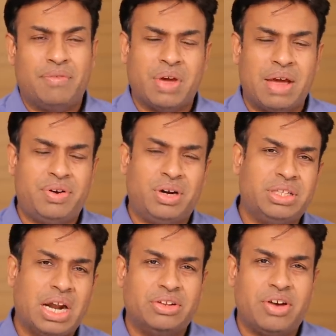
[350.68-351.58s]
I've
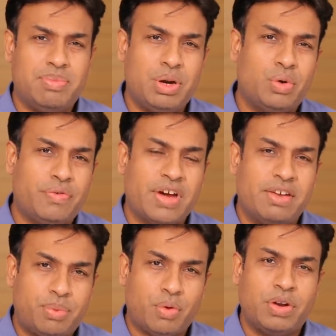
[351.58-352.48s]
heard that the Redmi Note
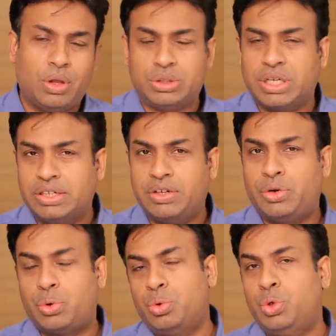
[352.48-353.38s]
5 Pro will also get the
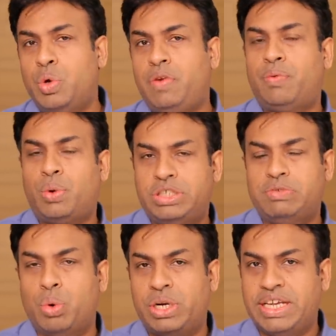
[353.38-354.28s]
true dual
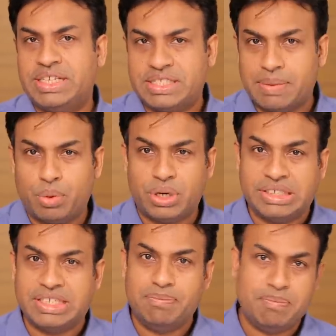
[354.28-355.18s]
4G Volte support.
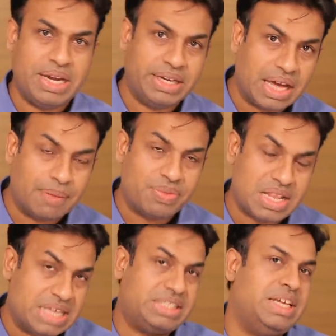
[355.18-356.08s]
It's in beta.
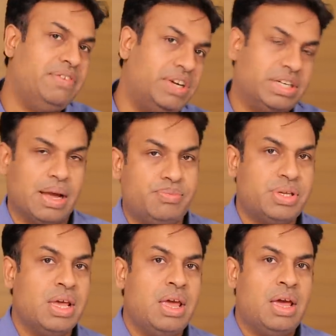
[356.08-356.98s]
Let's see if it
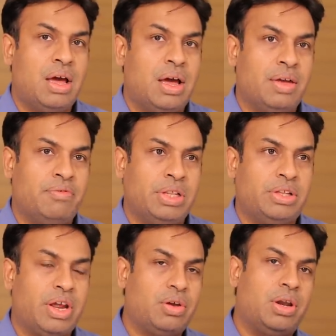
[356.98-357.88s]
comes when
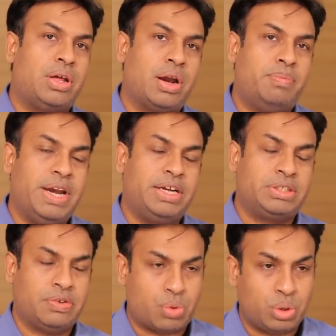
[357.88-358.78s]
the regular
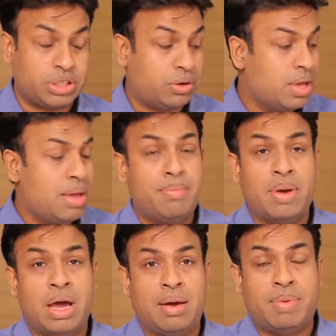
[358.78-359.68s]
update rolls out.
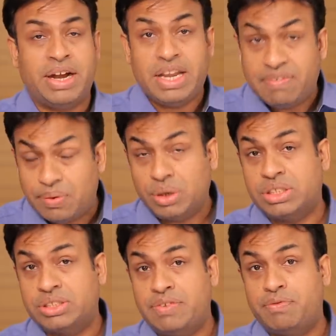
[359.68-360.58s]
By default,
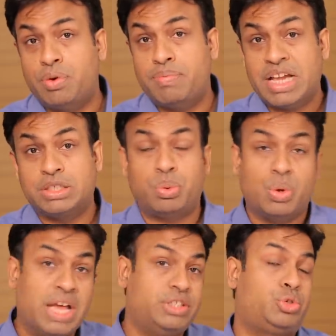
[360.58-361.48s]
the Zenfone Max
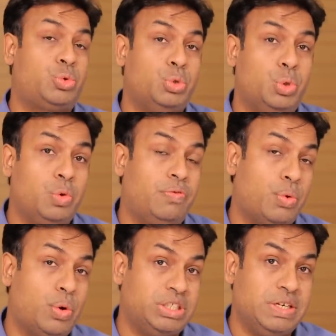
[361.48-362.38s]
Pro has true dual
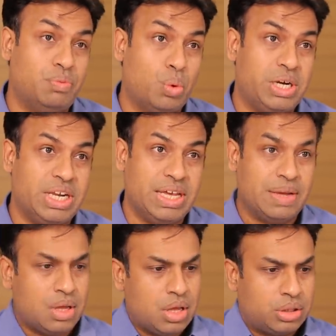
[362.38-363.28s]
4G Volte.
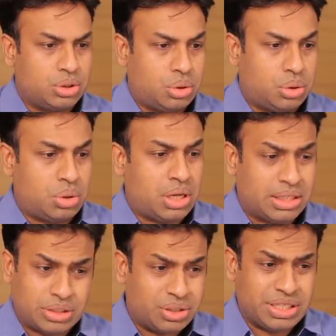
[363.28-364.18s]
So
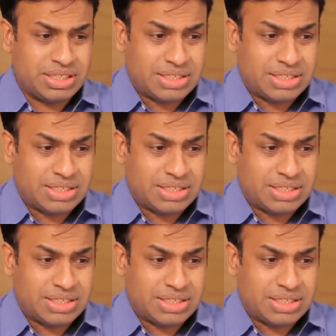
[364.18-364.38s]
the good thing